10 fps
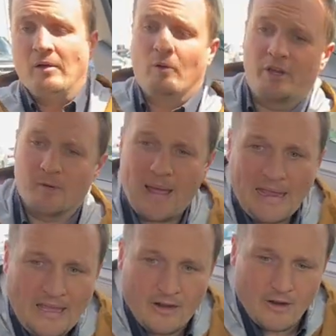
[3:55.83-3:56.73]
when you're back
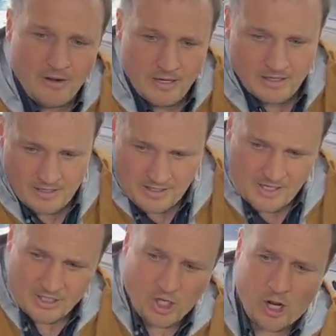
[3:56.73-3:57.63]
here,
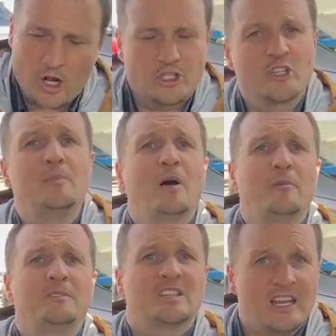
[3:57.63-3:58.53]
it's not all just
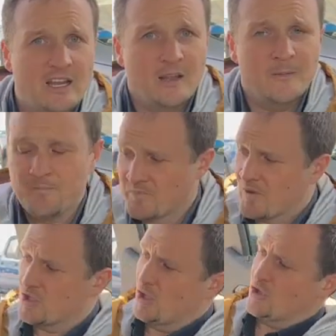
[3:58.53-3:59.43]
about seating.
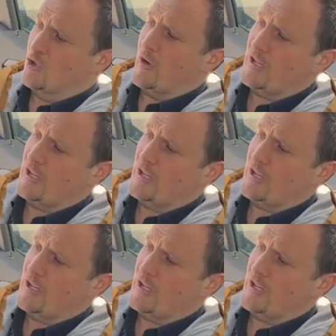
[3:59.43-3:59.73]
There's also great